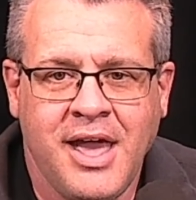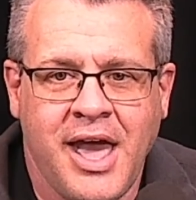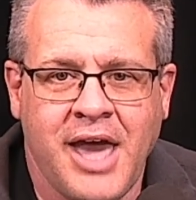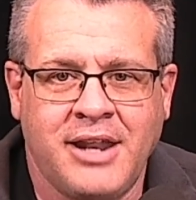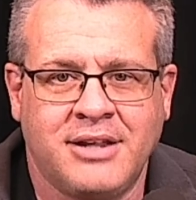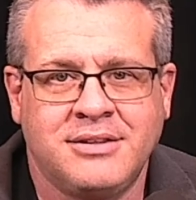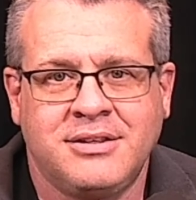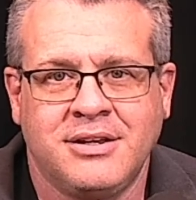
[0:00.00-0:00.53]

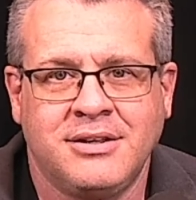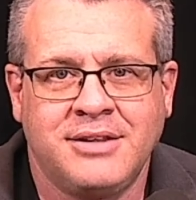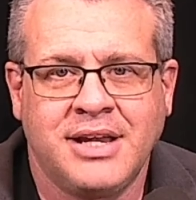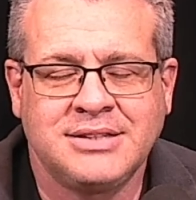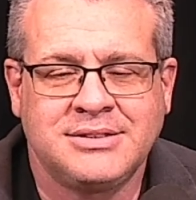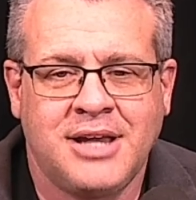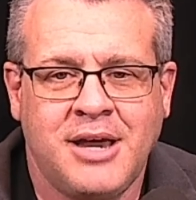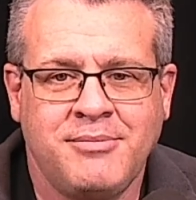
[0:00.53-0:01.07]
And until
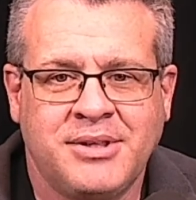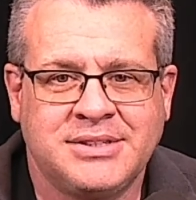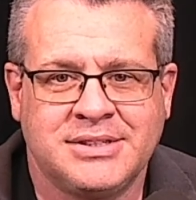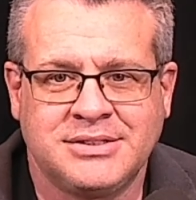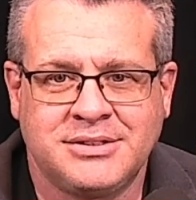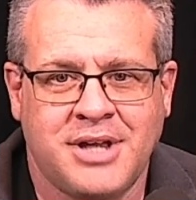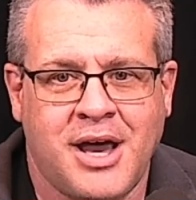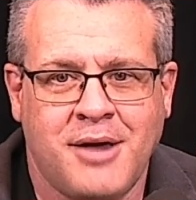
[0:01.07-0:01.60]
next time, this
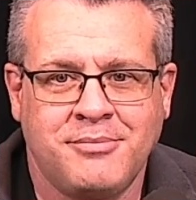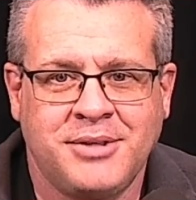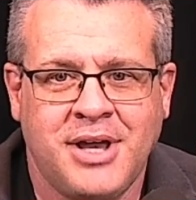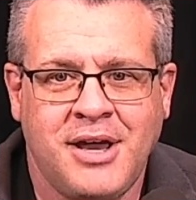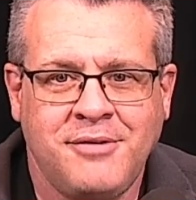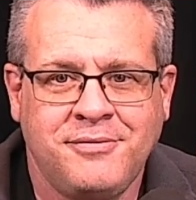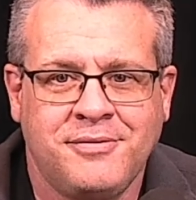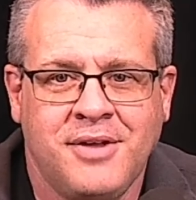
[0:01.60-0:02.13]
is Tom
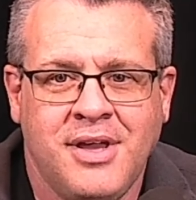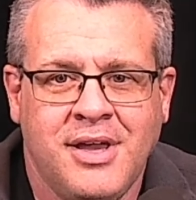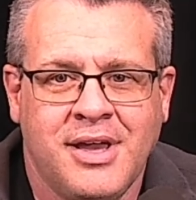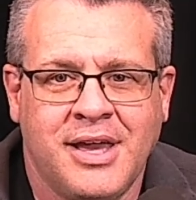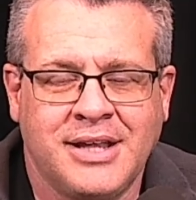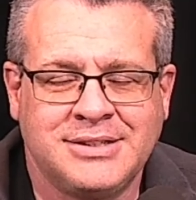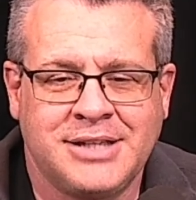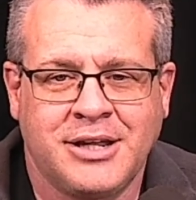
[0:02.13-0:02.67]
Duff,
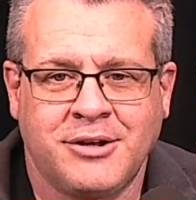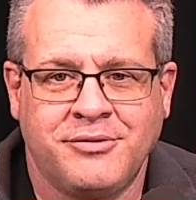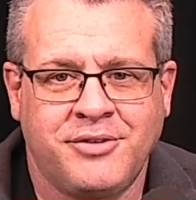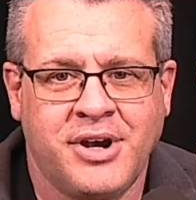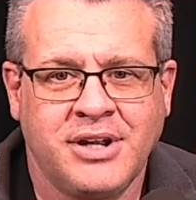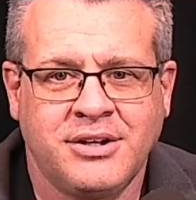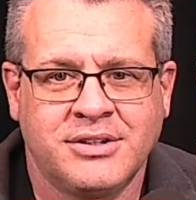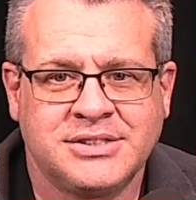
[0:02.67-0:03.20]
Executive
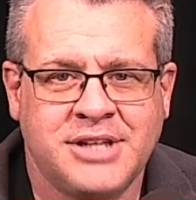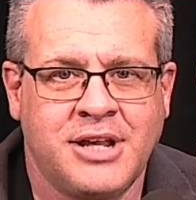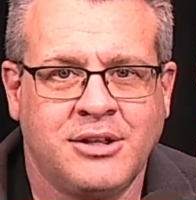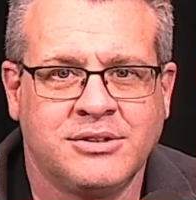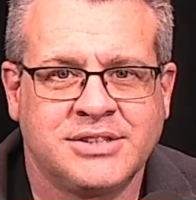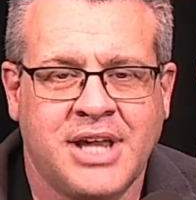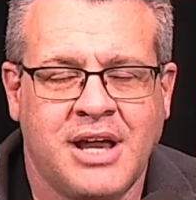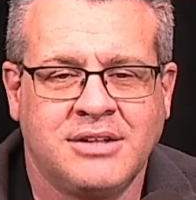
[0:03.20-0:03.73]
Director, St.
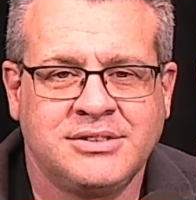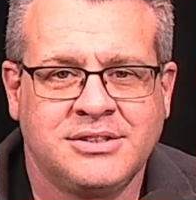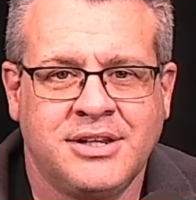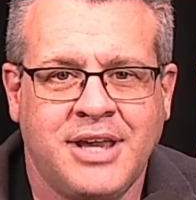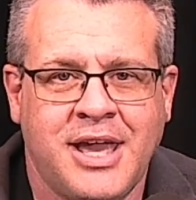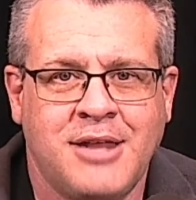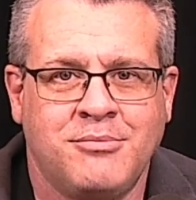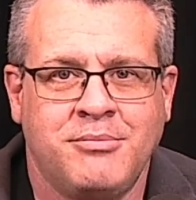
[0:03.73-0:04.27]
Louis
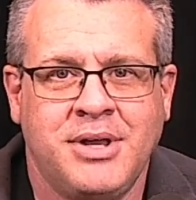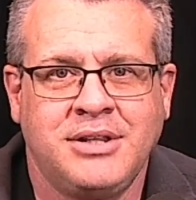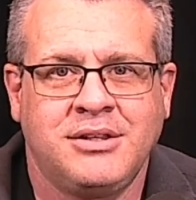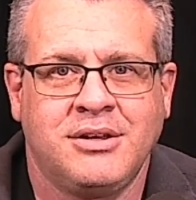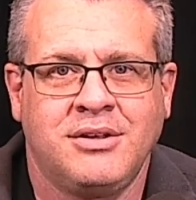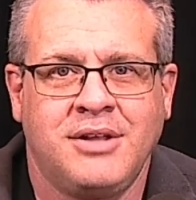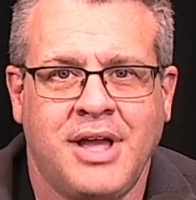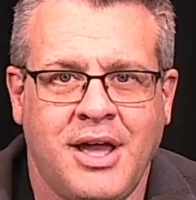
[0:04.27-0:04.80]
Counseling and
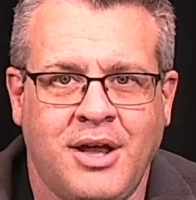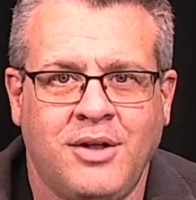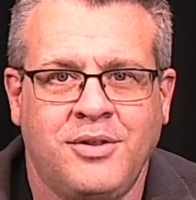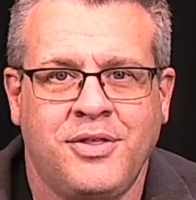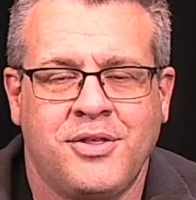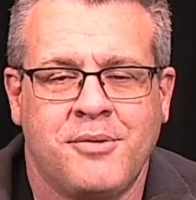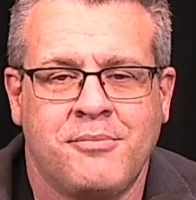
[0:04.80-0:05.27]
Mental Health